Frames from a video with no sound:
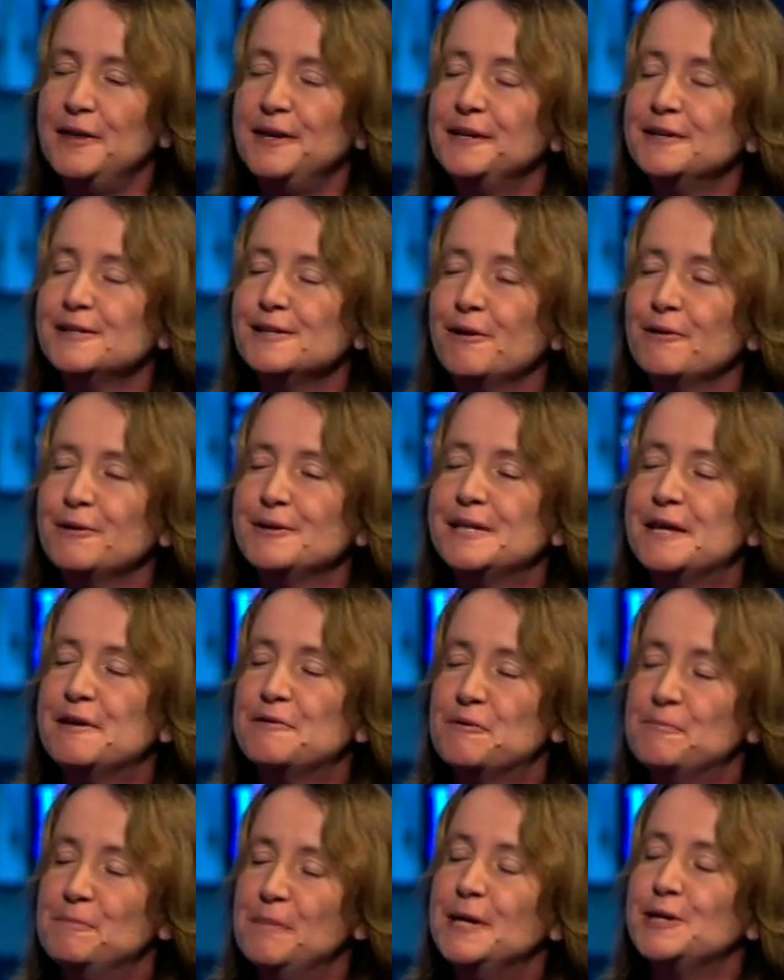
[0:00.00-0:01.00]
I think as long as
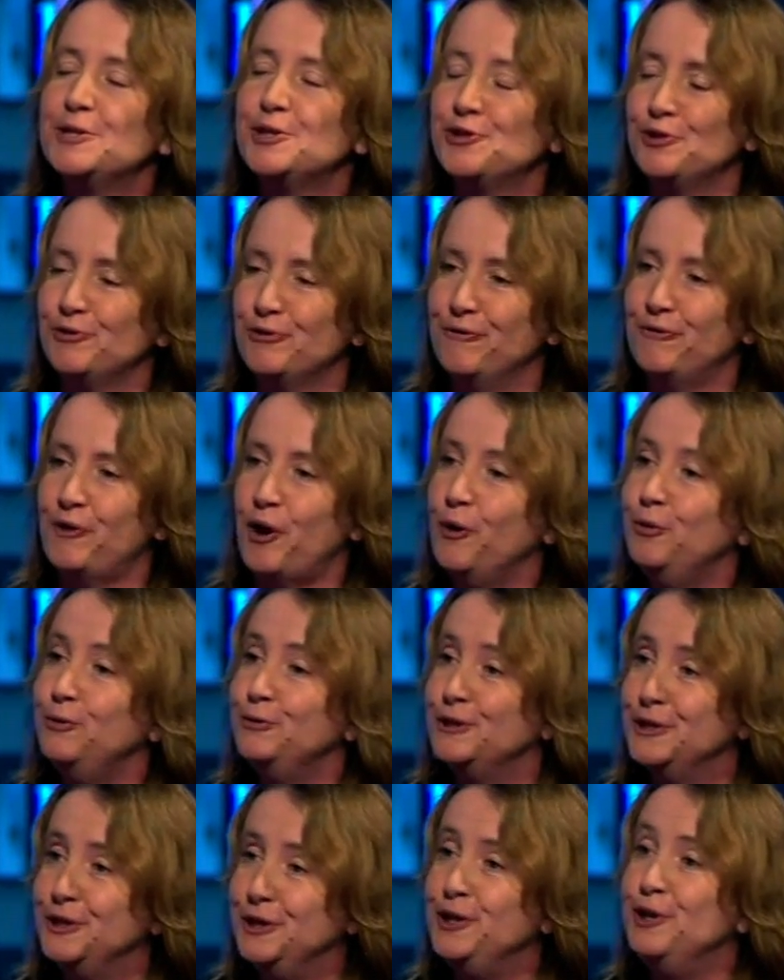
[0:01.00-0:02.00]
there's a mixture of
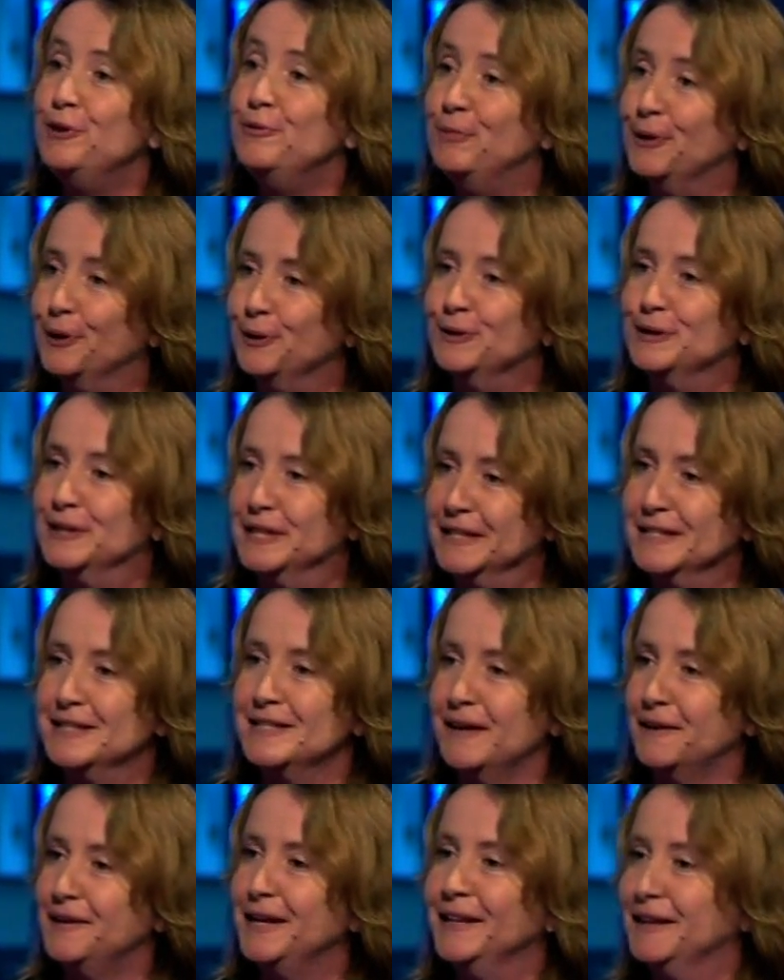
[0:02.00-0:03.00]
old and new
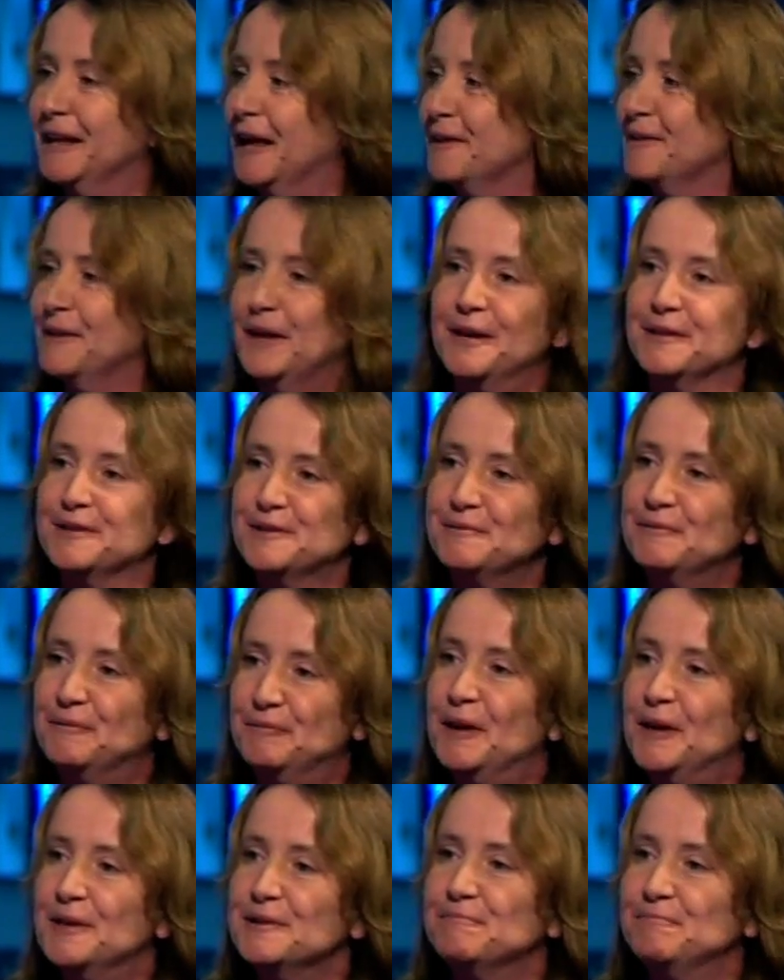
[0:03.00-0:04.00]
buildings, I think that's
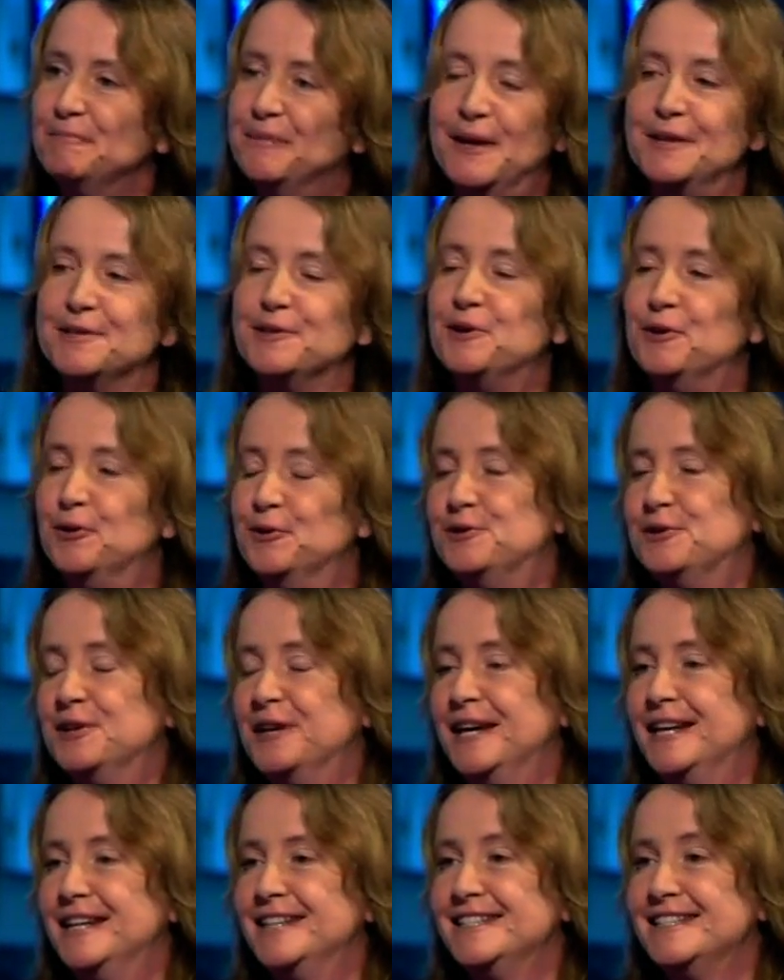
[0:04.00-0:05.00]

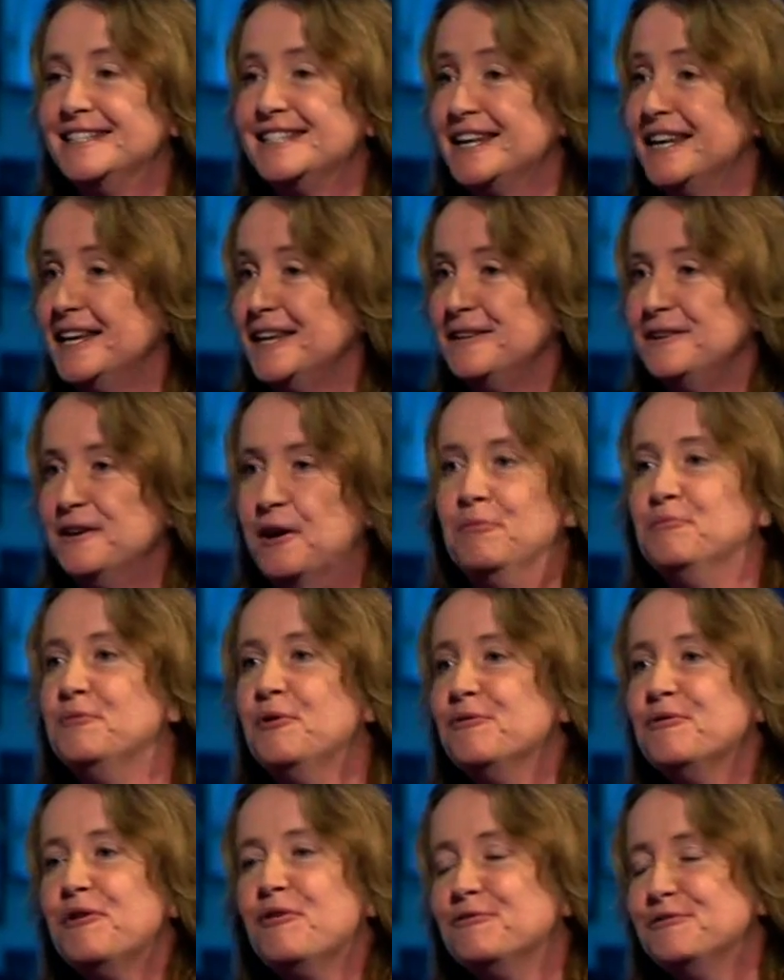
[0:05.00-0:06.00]
good, and no,
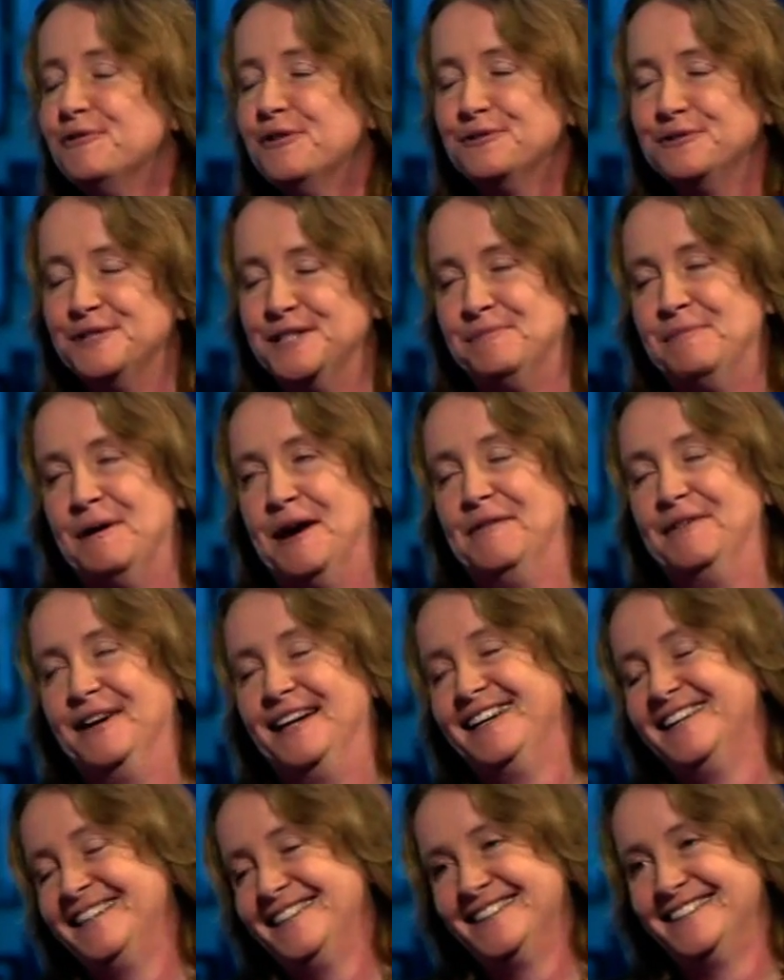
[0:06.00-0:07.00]
not despairing.